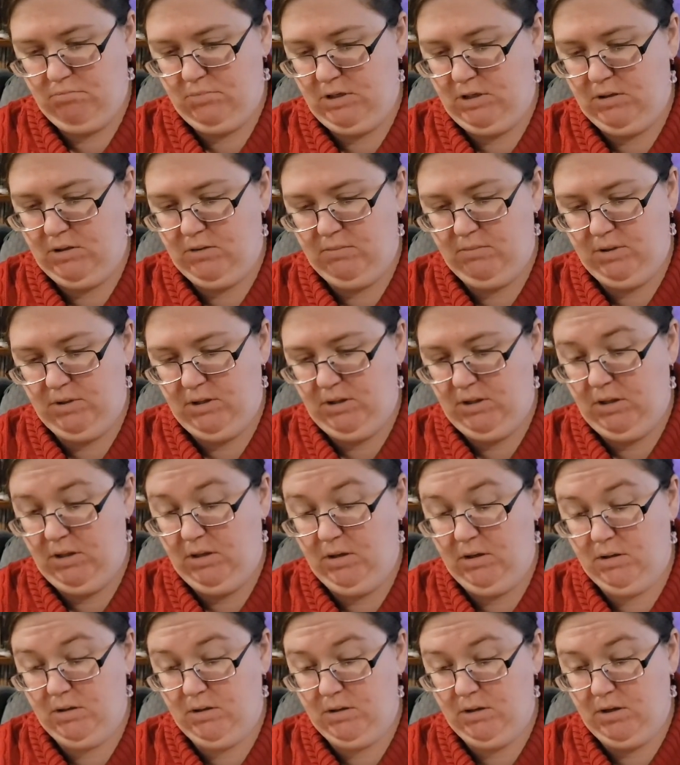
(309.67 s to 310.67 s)
to me
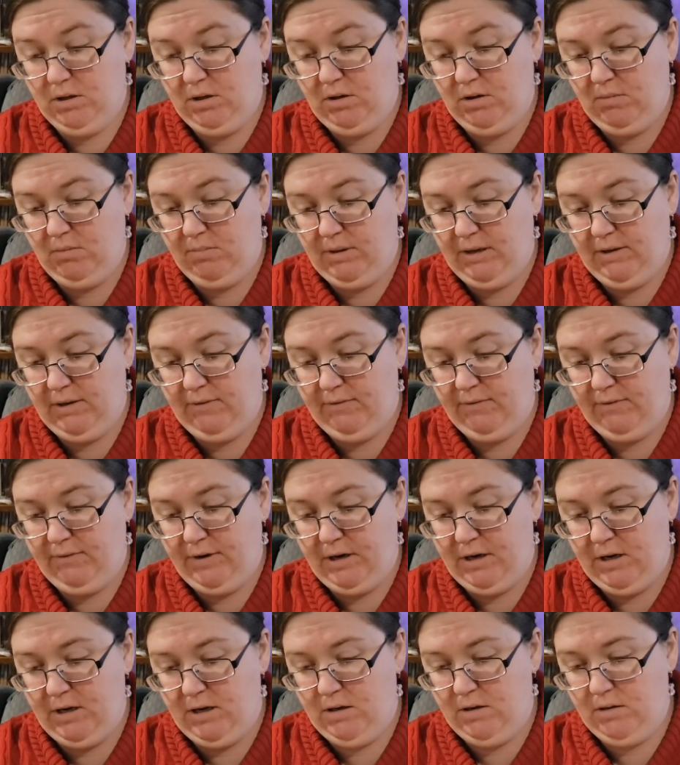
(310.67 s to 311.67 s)
years ago by a
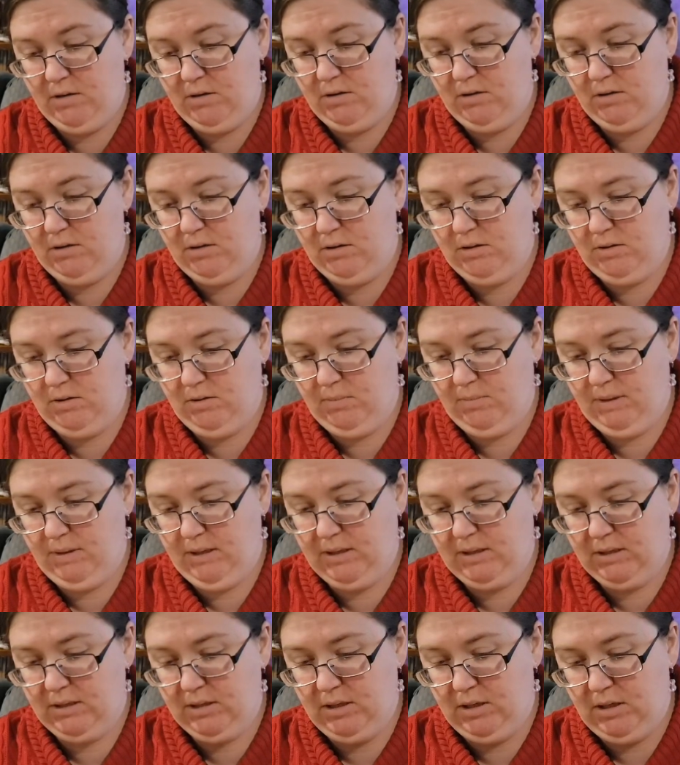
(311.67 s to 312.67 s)
friend, so I
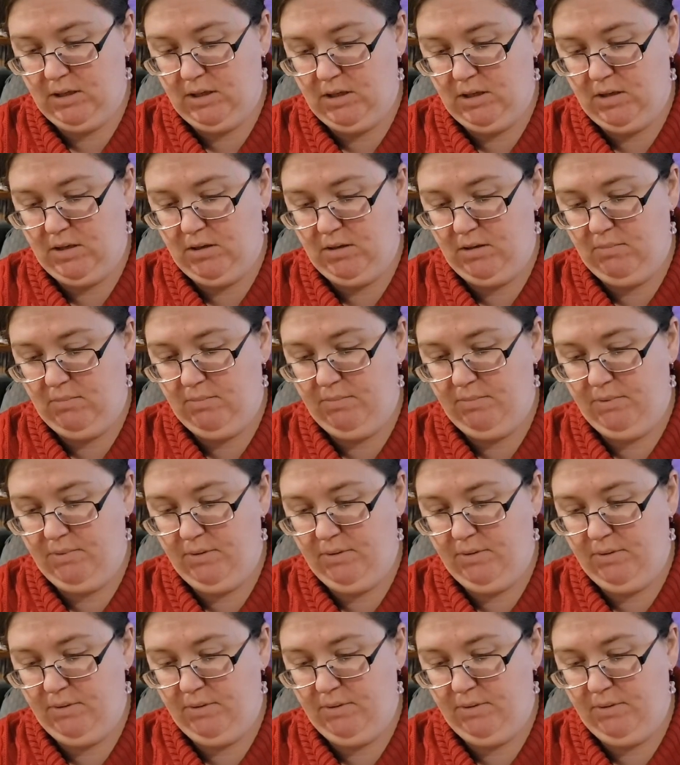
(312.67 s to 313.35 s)
picked it up.